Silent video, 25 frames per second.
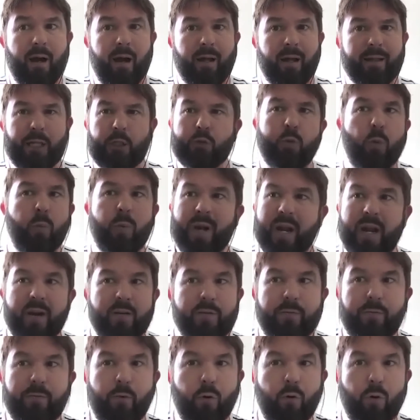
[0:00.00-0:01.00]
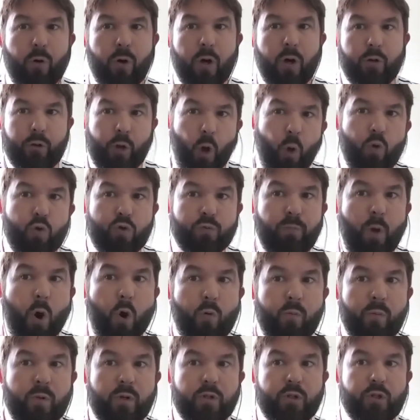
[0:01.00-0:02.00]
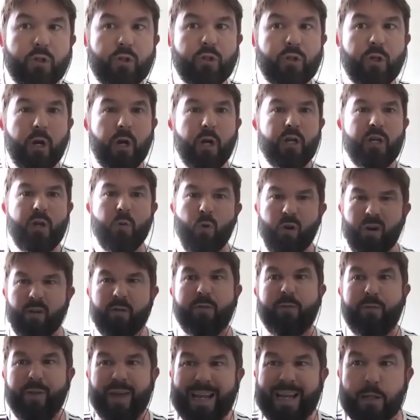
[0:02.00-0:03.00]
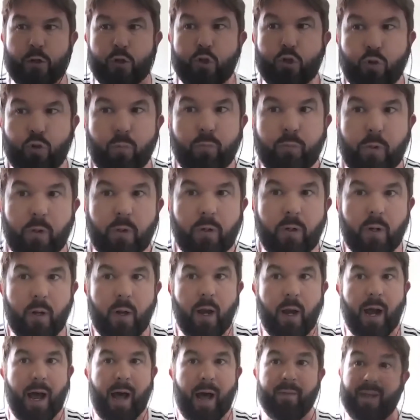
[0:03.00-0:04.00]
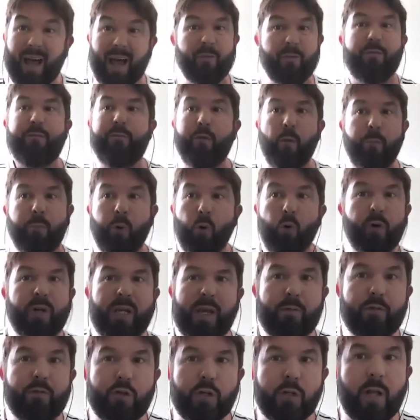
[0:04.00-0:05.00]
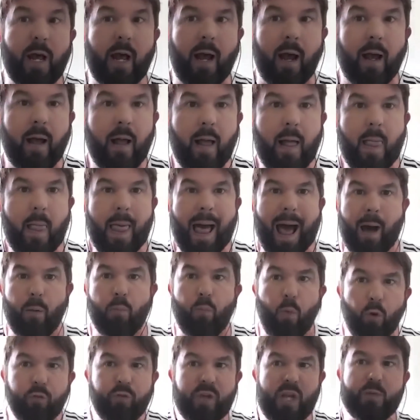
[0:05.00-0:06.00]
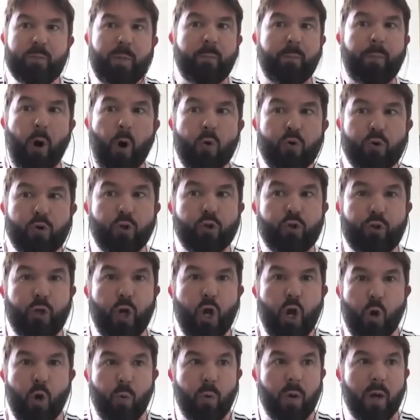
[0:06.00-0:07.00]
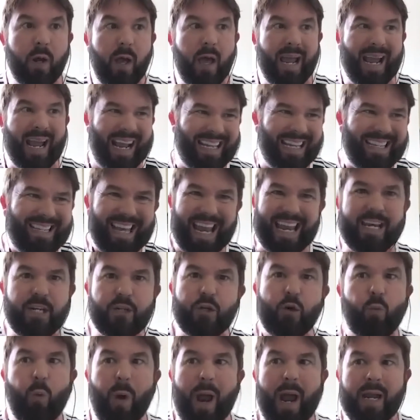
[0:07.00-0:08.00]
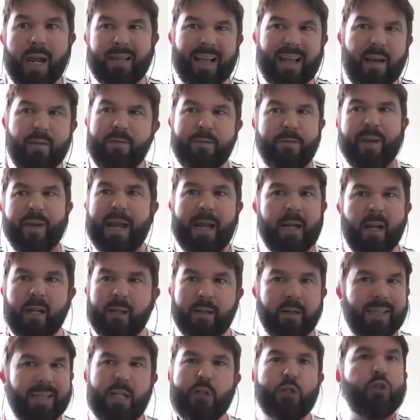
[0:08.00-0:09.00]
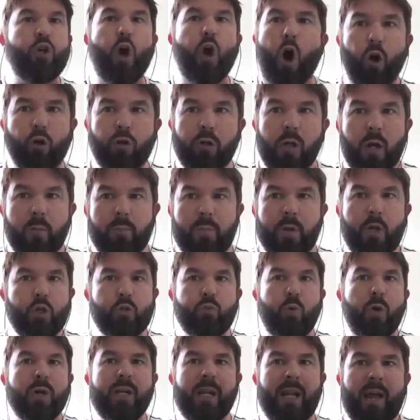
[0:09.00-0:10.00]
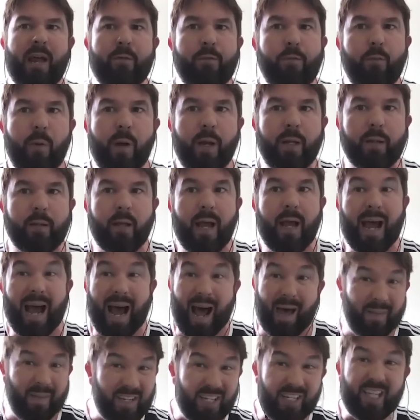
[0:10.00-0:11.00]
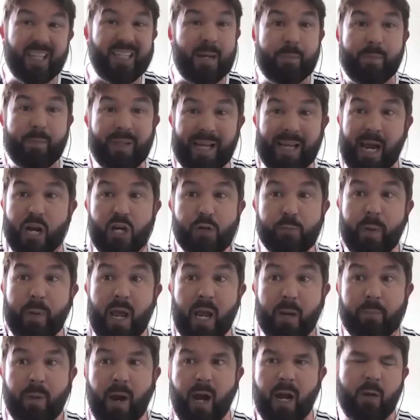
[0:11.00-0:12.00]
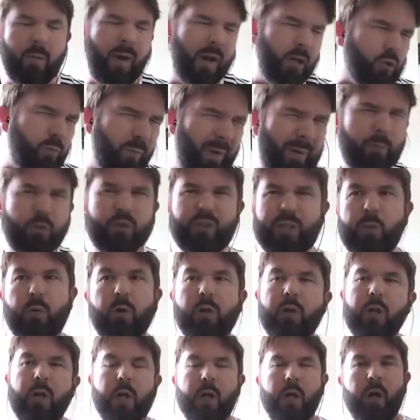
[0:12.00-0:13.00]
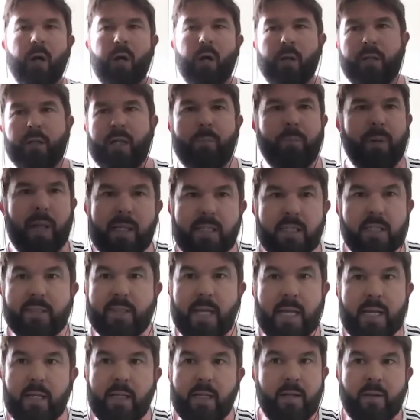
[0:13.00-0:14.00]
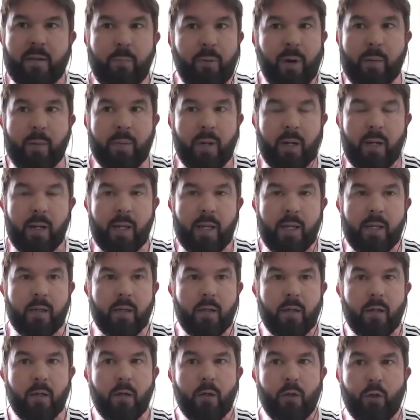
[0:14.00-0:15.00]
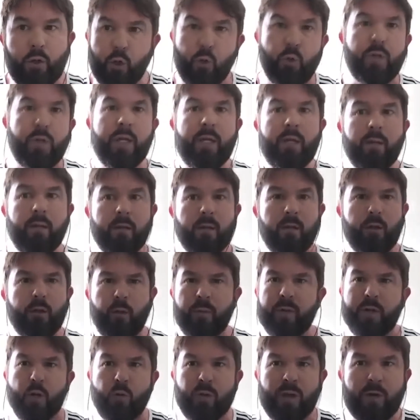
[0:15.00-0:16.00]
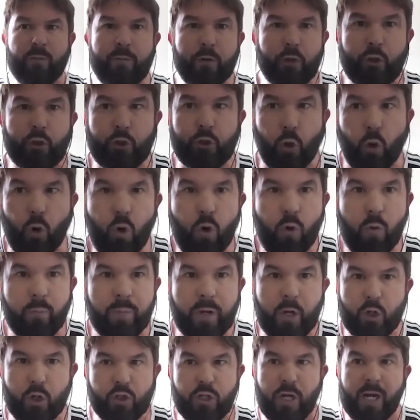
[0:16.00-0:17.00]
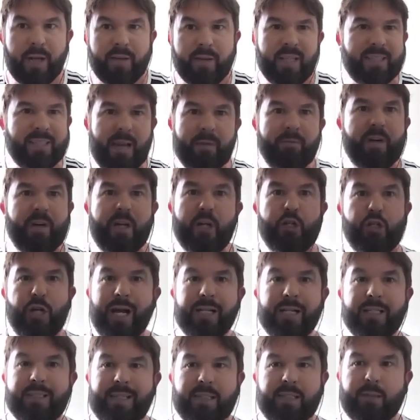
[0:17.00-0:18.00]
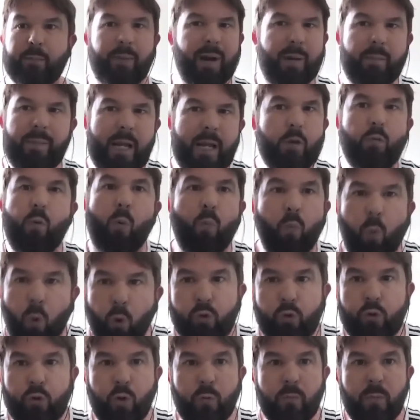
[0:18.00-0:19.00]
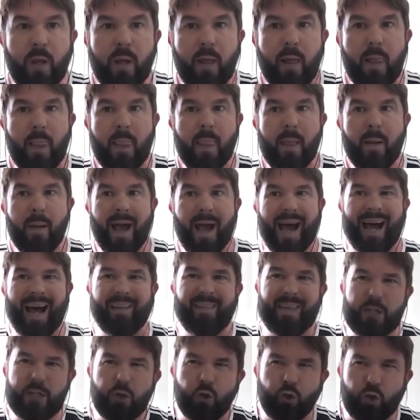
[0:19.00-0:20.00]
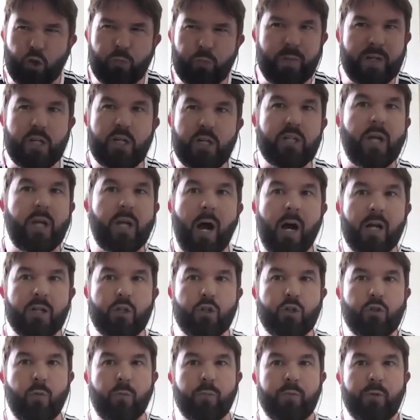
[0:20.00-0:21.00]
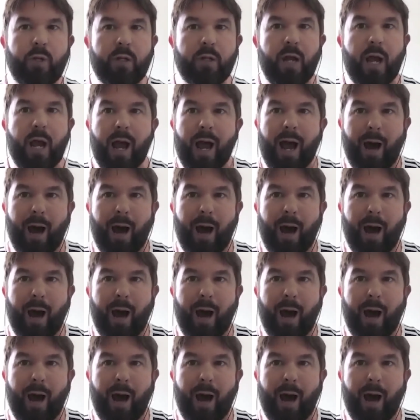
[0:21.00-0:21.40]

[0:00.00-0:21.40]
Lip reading: That's what we're in it for. Those moments. You want to feel something. And football gives you that. And what these proposals do, it takes away that feeling that's gone. Because what you're left with, and this is the tip of the iceberg, by the way. So people say, well, they plan to stay in the Premier League. Do they? Do we know that for sure? Because there's every chance that the Premier League won't want them. And this could just be the start of something.